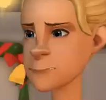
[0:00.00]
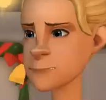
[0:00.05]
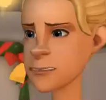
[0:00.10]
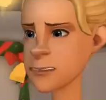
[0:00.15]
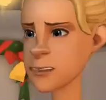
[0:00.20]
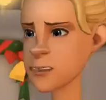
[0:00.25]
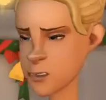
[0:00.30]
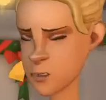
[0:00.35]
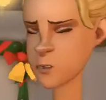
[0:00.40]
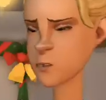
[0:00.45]

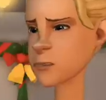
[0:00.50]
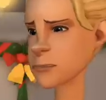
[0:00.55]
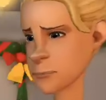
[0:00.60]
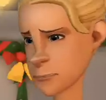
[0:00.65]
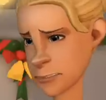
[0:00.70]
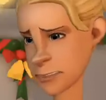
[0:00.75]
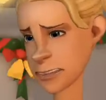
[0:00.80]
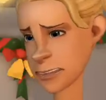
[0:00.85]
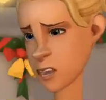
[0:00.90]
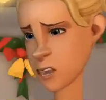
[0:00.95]
No,
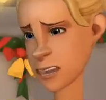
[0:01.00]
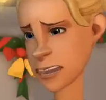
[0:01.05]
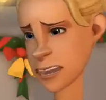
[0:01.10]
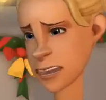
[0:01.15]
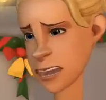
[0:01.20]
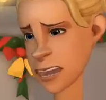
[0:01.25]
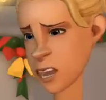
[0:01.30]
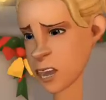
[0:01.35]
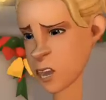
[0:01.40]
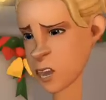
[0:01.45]
I already
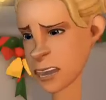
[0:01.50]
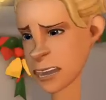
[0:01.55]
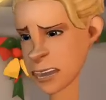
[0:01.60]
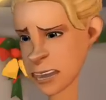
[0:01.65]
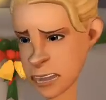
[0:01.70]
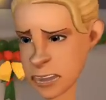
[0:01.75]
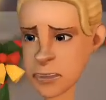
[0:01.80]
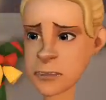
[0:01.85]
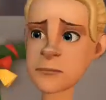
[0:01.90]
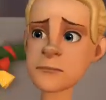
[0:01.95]
knew
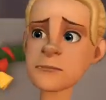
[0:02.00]
that.